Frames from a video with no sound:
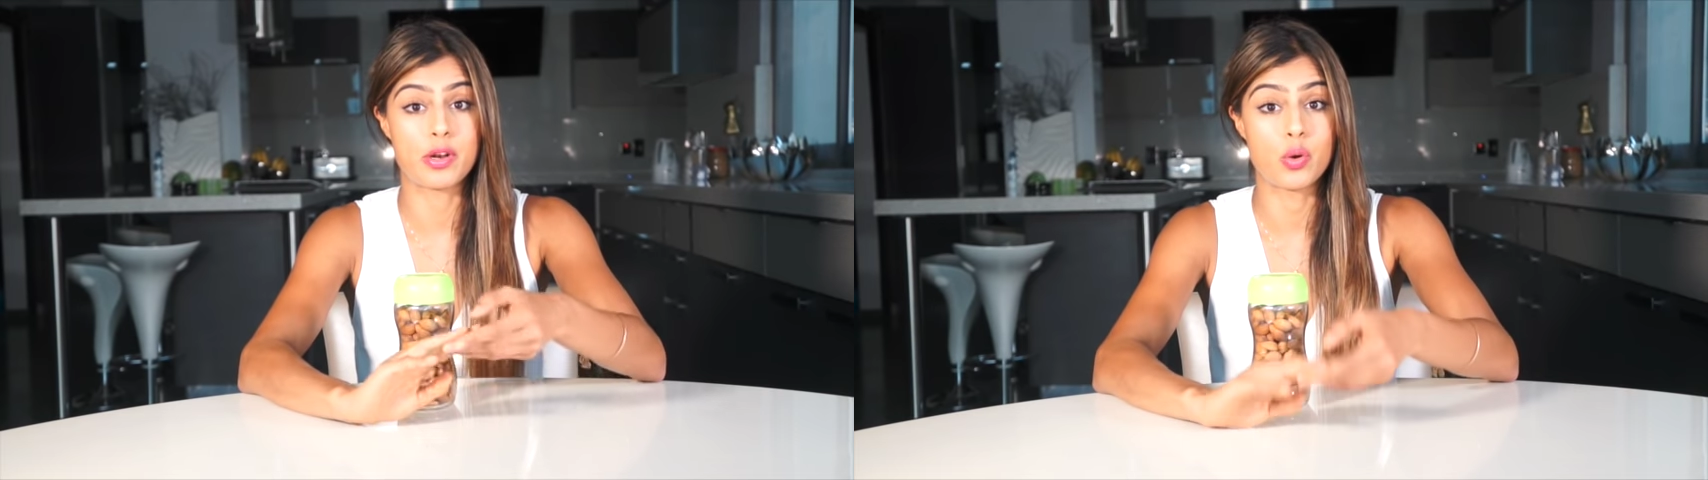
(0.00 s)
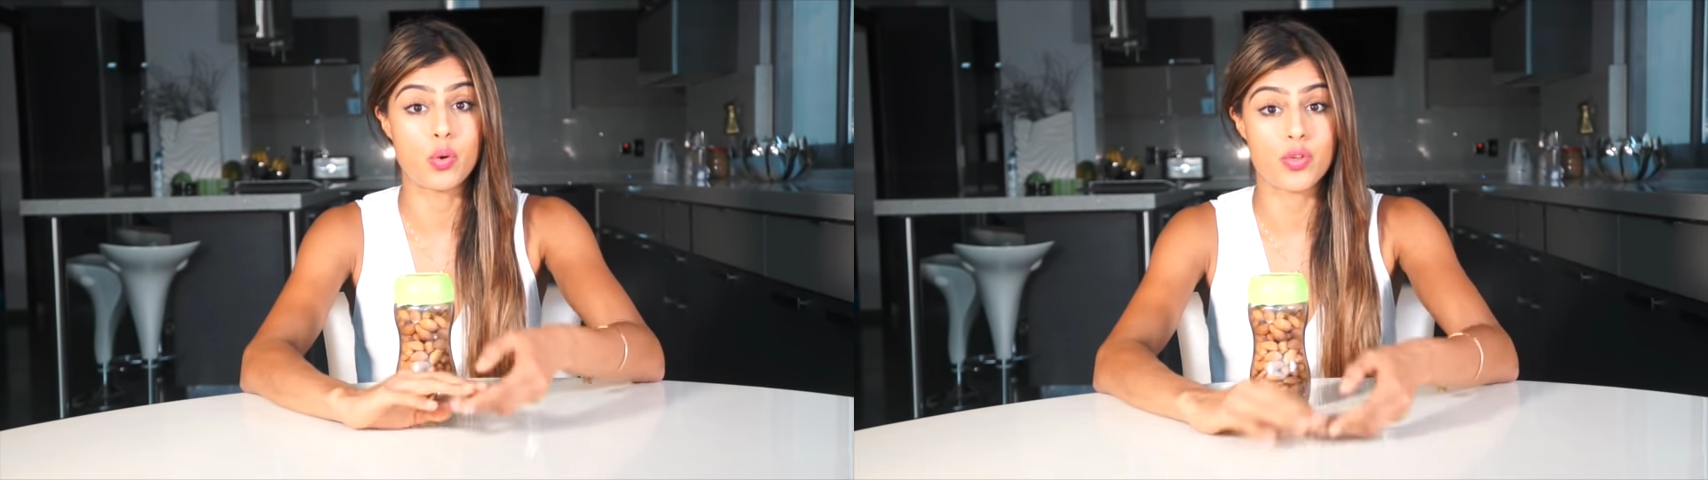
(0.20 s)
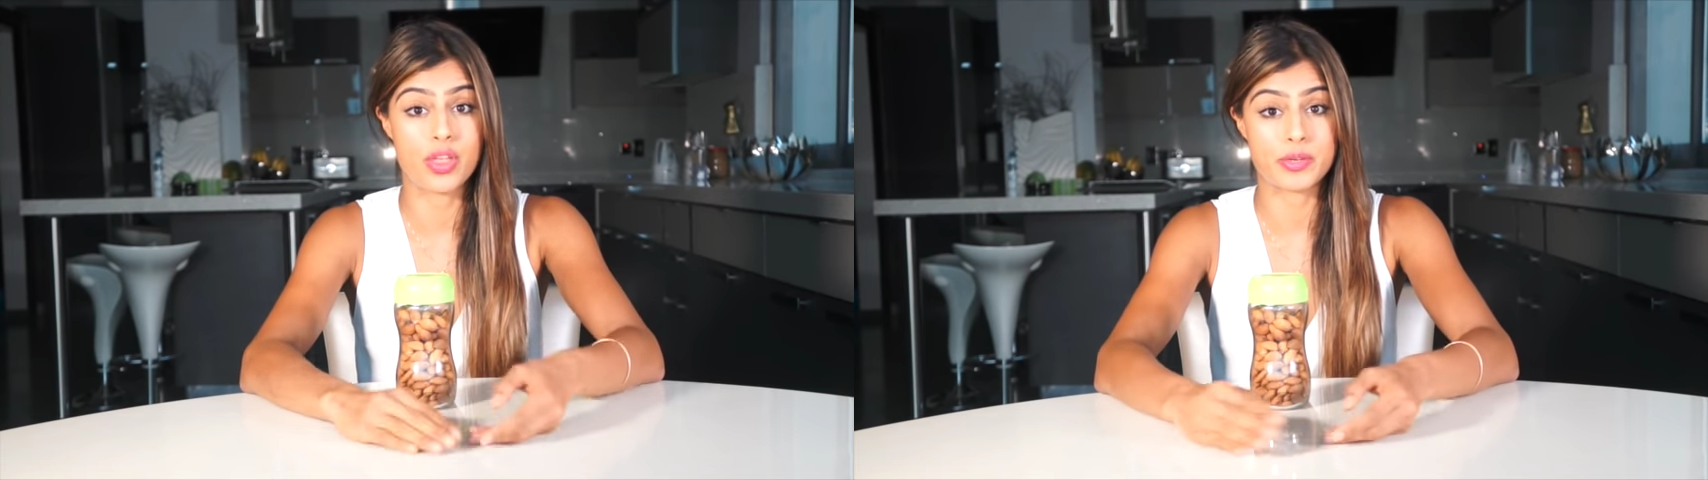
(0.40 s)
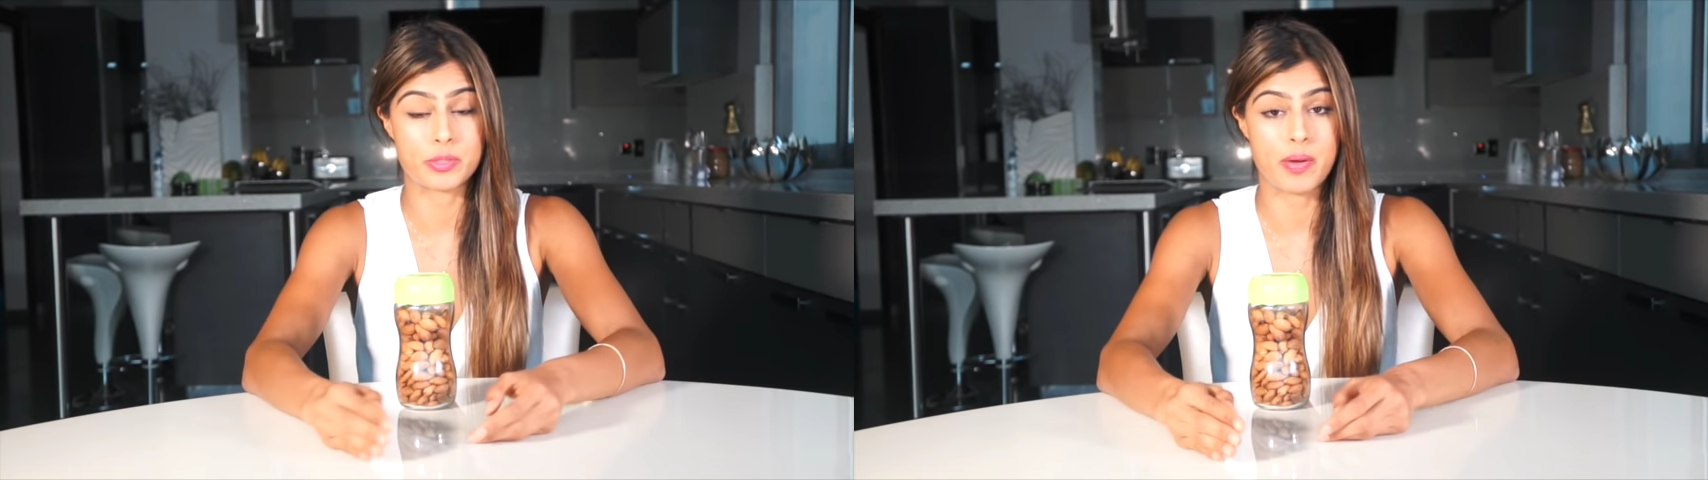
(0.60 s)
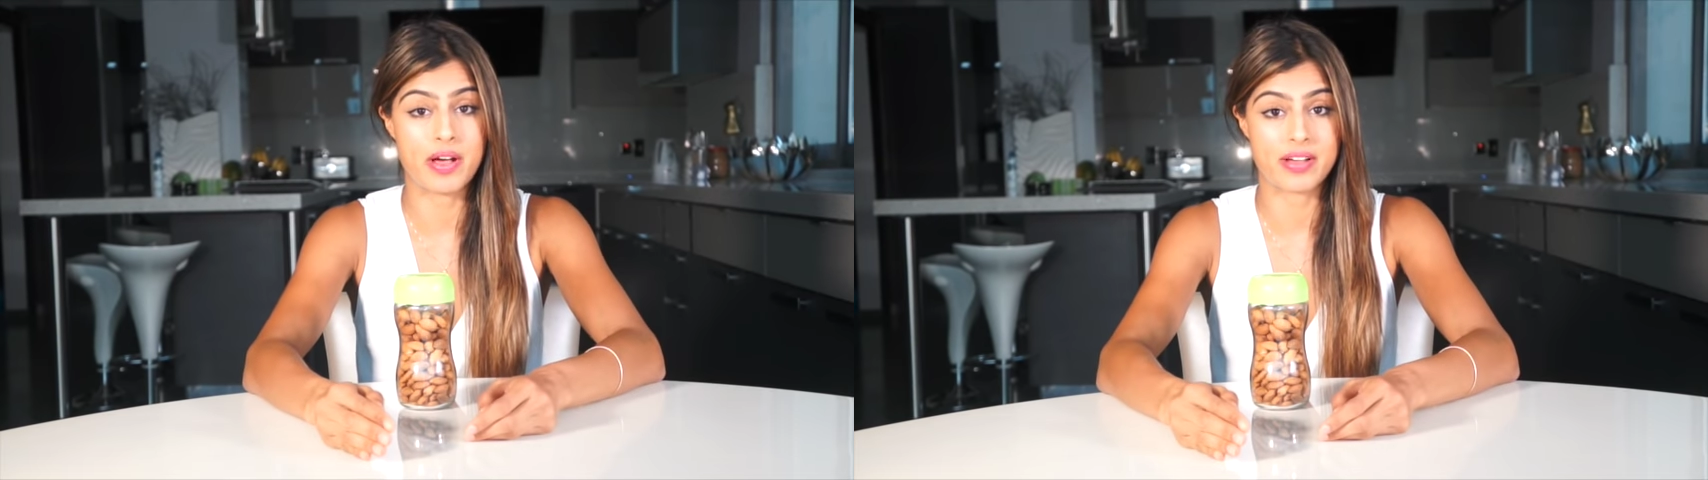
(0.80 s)
law that
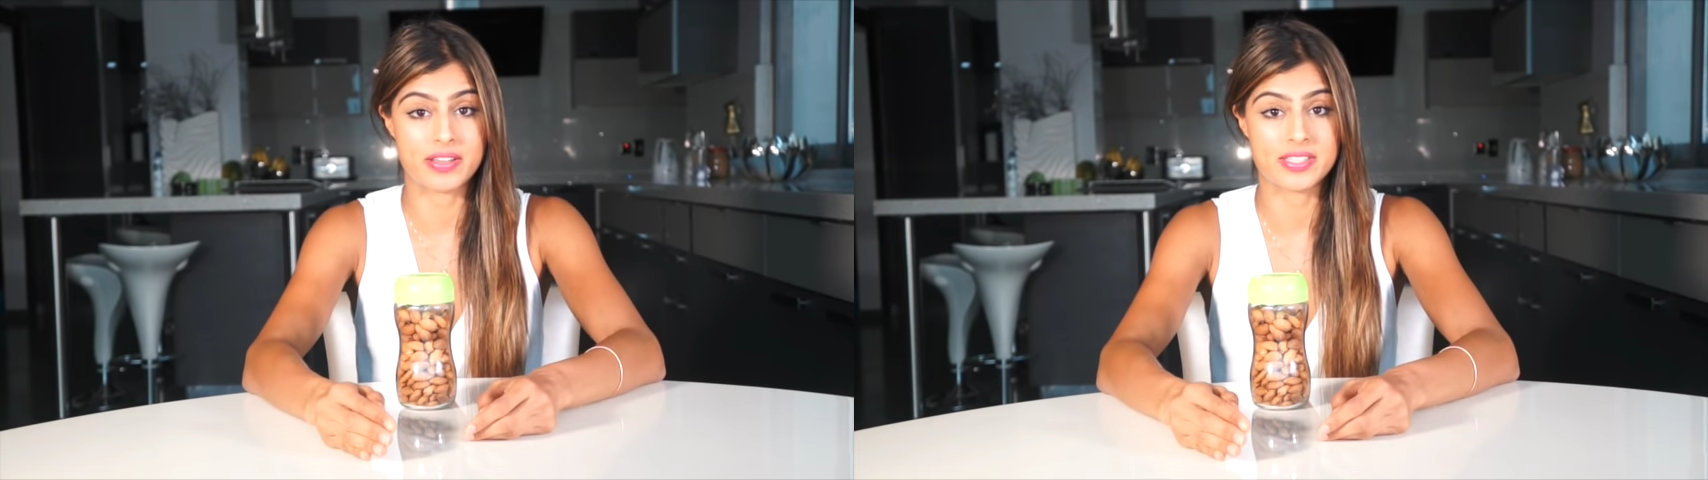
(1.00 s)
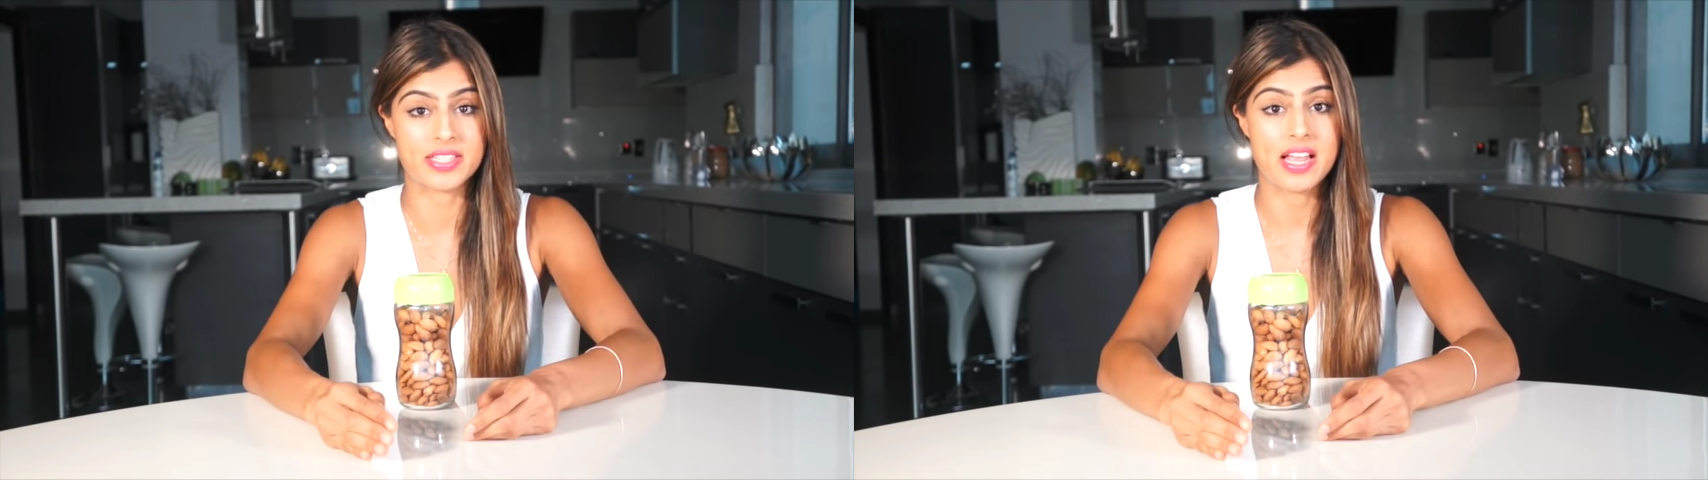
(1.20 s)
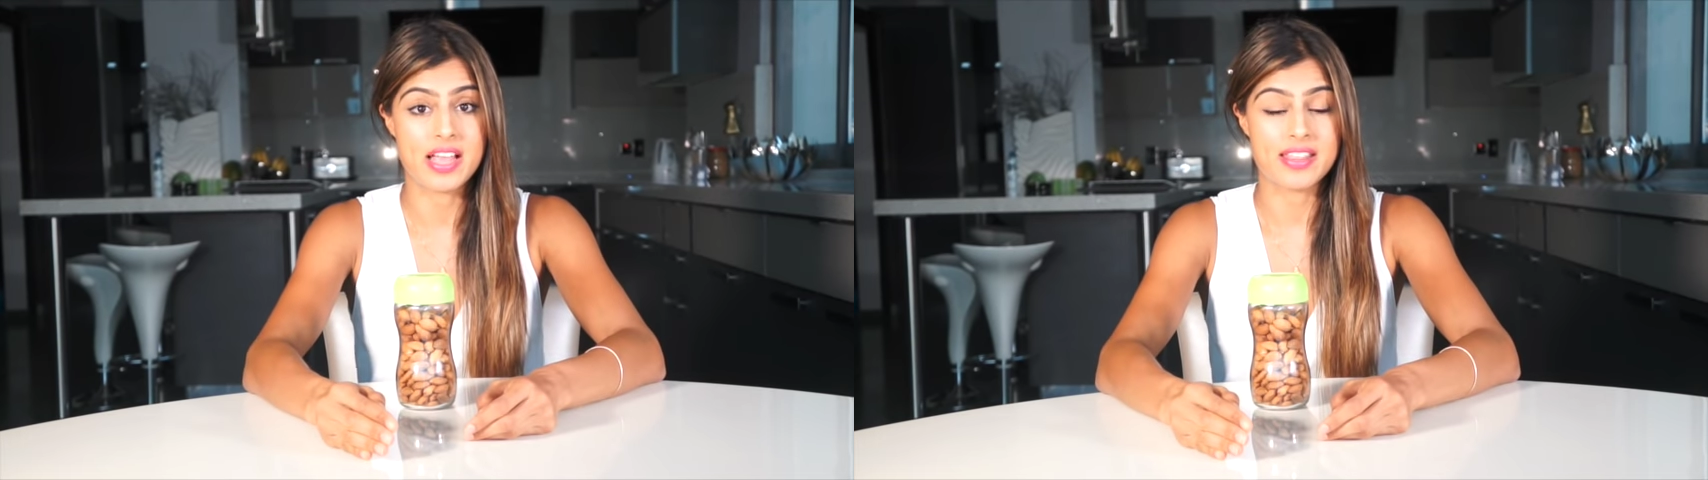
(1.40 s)
was passed